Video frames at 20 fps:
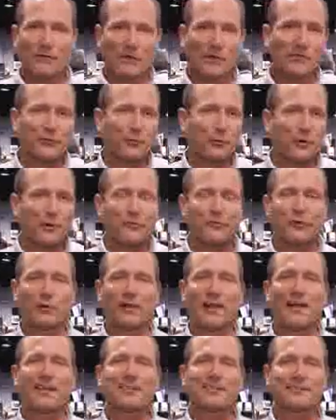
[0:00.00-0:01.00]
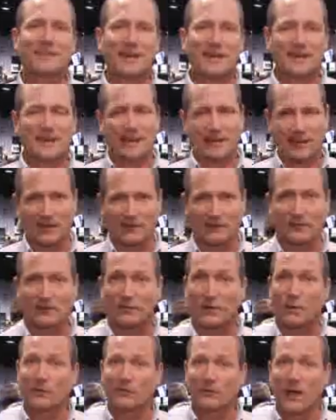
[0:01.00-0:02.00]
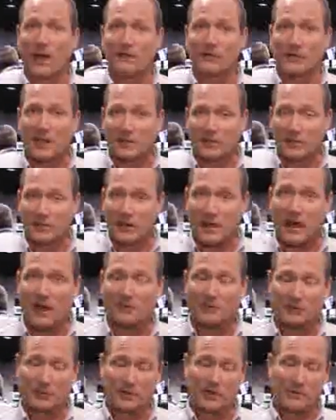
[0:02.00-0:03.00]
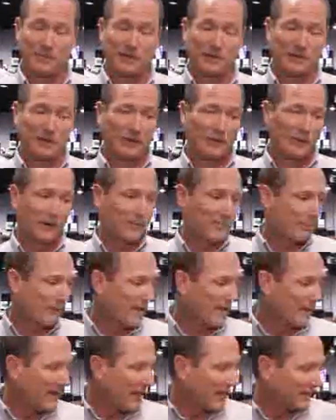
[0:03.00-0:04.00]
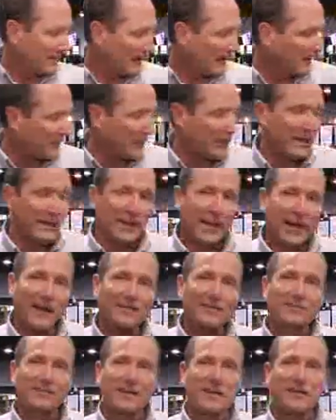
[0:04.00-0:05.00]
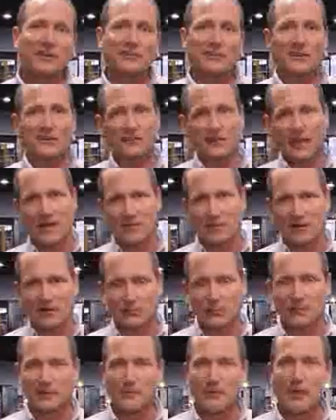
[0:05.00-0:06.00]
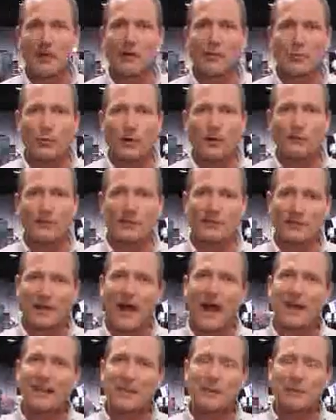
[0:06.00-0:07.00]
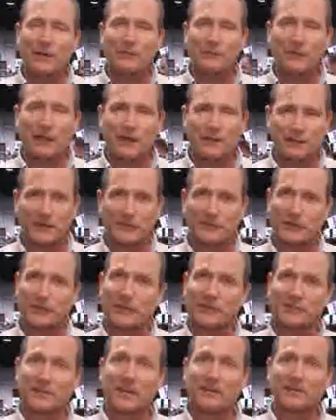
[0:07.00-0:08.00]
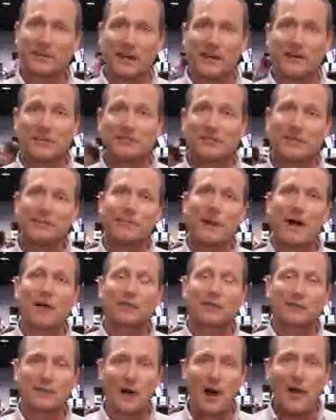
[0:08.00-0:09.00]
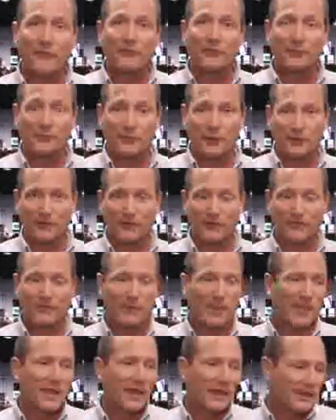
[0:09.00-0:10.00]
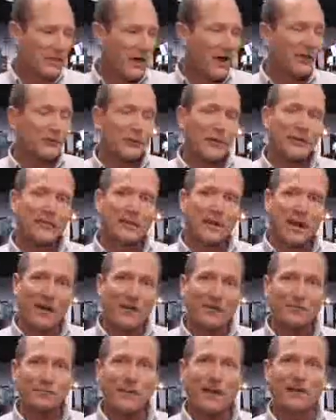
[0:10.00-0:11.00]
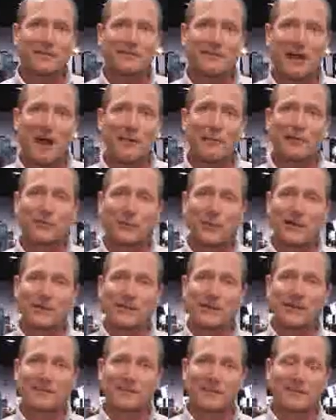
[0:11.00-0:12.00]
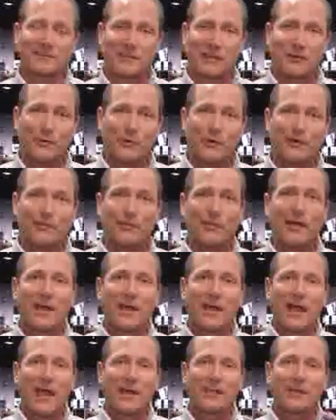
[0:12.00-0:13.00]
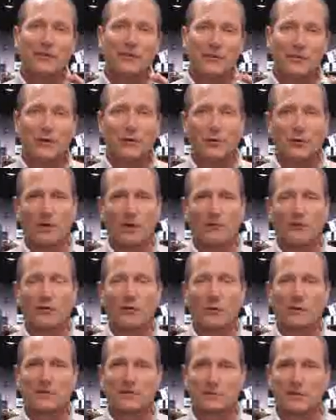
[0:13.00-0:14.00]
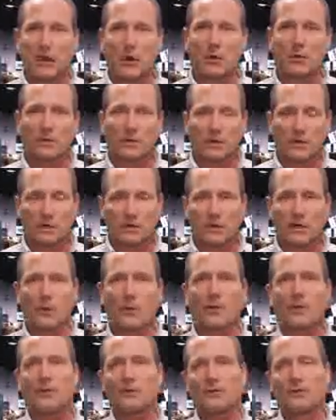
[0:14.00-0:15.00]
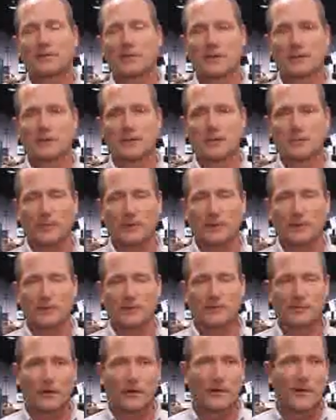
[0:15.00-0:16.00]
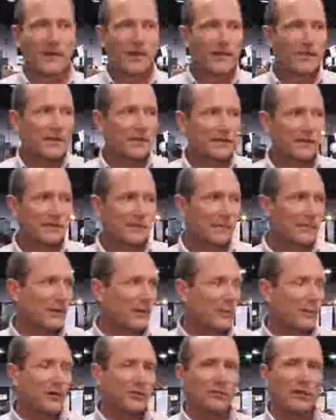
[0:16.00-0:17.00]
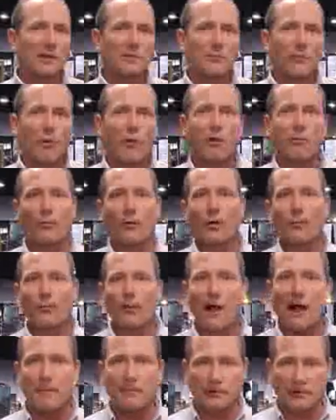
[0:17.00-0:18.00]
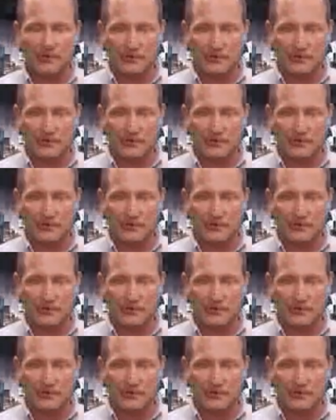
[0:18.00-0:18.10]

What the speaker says: This roof will last decades, so his life cycle costs are going to be lower. The other thing he has is energy savings. With the metal roof, it's highly reflective, so the sun's energy bounces off the roof. And you also have an airspace now between the existing roof and the new roof, which is going to lower his utility bills. So this is something we're seeing more and more popular